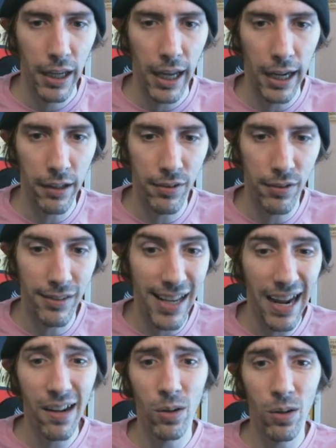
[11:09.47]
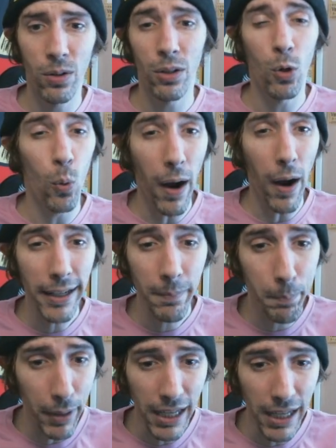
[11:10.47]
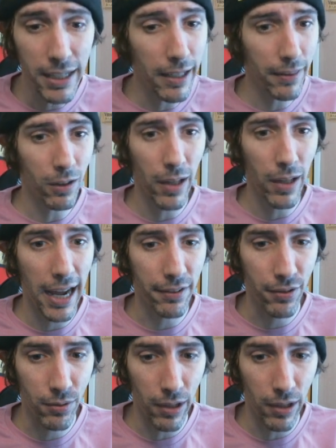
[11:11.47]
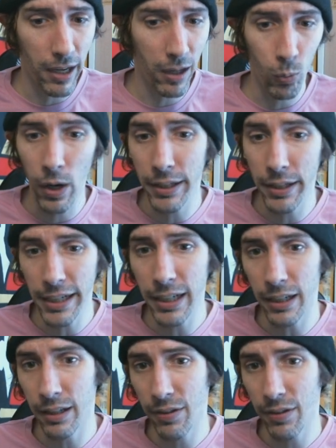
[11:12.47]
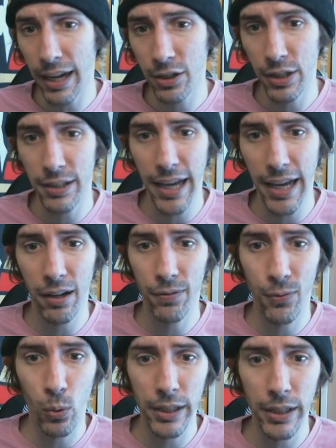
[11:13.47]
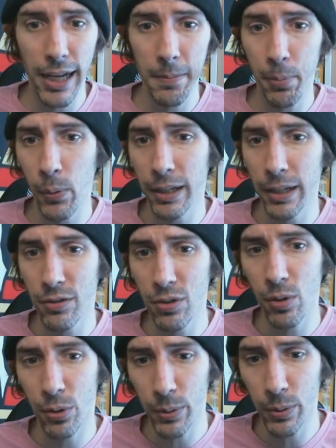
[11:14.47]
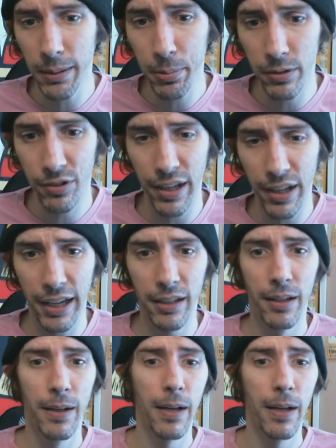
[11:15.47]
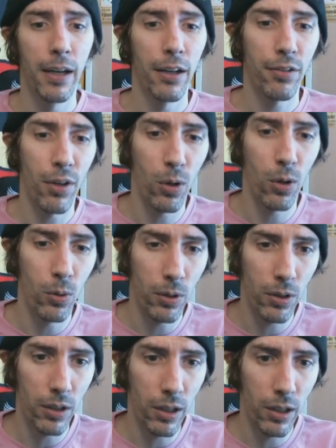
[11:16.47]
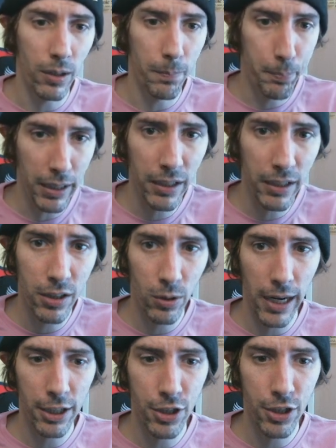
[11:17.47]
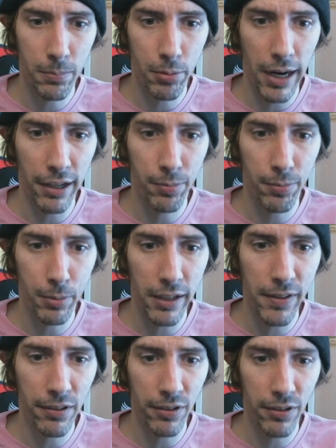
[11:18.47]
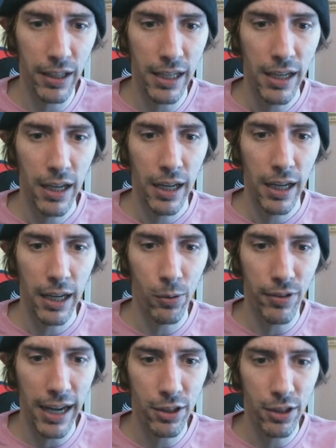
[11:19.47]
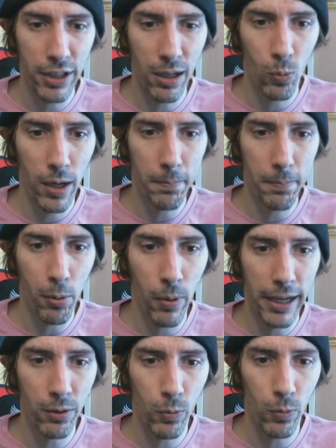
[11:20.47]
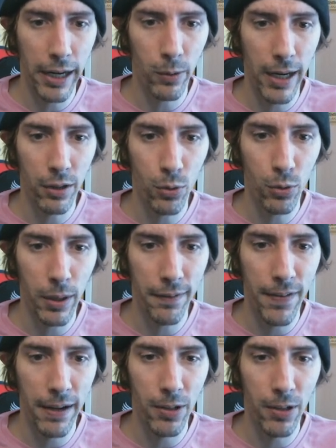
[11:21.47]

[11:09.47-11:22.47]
And it's down quite a bit in the last uh, one year. It's actually down forty-eight point two three percent. So a big correction price. Previously, it was actually at one point right around twenty-five